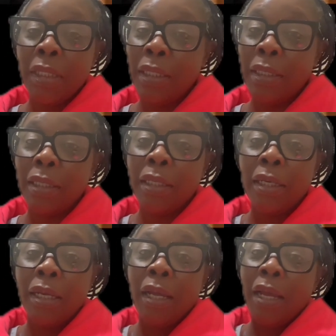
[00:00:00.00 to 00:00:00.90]
honey,
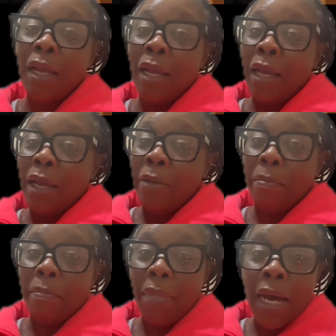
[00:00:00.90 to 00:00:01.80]

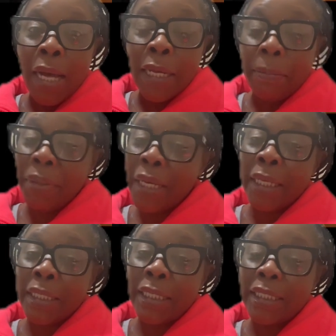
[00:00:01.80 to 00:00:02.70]
my
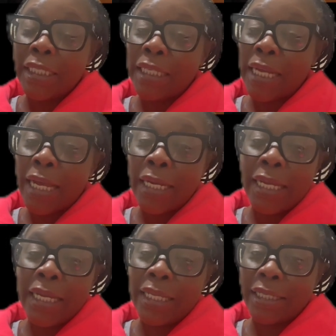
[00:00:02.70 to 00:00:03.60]
opinion,
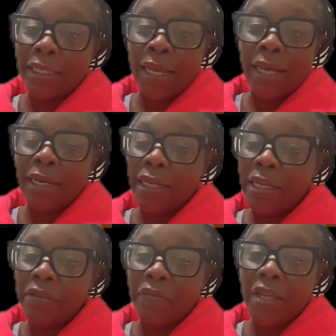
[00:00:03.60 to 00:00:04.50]
Shannon is not
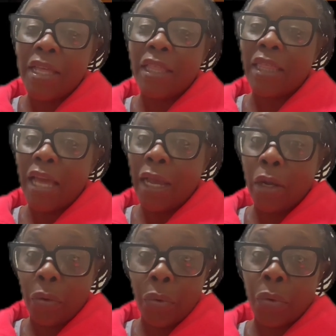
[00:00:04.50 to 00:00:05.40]
leaving that
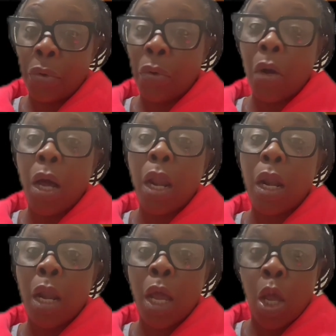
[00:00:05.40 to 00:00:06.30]
girl
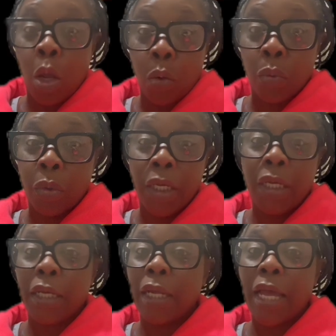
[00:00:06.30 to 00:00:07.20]
alone. He
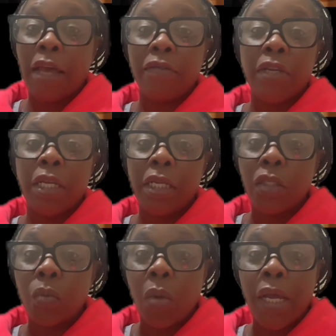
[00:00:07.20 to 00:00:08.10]
can have it
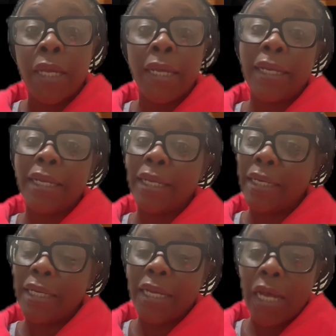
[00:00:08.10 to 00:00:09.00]
his way in
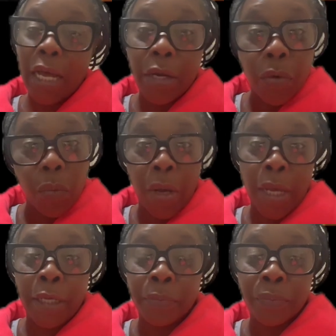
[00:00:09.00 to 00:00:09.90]
any kind of
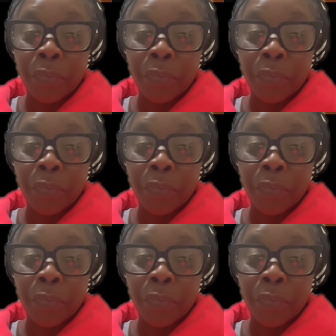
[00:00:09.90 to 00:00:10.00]
way.